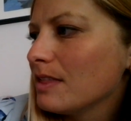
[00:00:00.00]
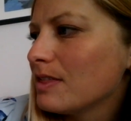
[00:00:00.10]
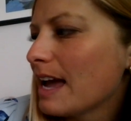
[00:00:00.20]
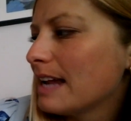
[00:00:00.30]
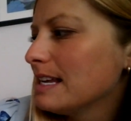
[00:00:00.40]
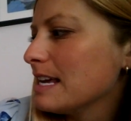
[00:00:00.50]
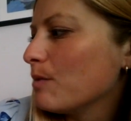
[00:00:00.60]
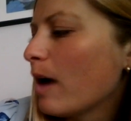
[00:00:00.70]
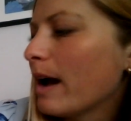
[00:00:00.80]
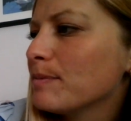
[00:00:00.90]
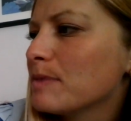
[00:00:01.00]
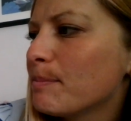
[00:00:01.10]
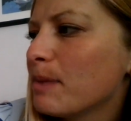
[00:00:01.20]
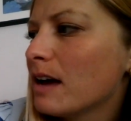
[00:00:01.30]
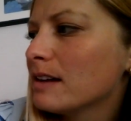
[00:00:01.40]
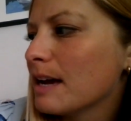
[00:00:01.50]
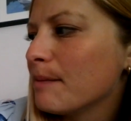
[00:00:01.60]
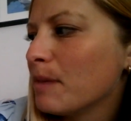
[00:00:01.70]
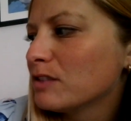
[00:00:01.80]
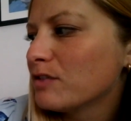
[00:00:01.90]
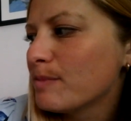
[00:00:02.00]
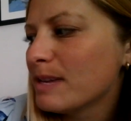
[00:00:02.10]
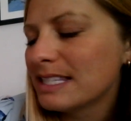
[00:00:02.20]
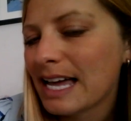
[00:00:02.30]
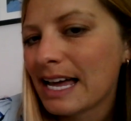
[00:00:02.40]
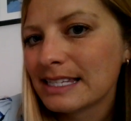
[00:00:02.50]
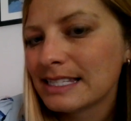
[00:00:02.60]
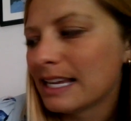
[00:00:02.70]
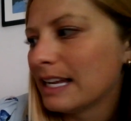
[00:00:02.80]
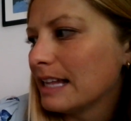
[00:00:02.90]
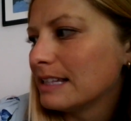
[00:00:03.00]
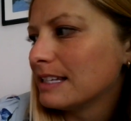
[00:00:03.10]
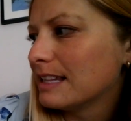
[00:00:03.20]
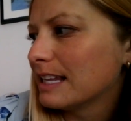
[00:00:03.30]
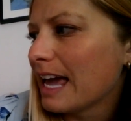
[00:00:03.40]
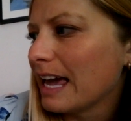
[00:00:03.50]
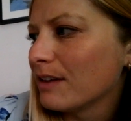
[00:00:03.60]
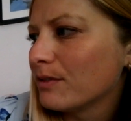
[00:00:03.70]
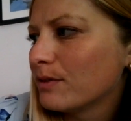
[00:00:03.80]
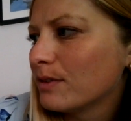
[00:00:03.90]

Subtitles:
Then he wiped the blood and mud from his hands and entered the cave.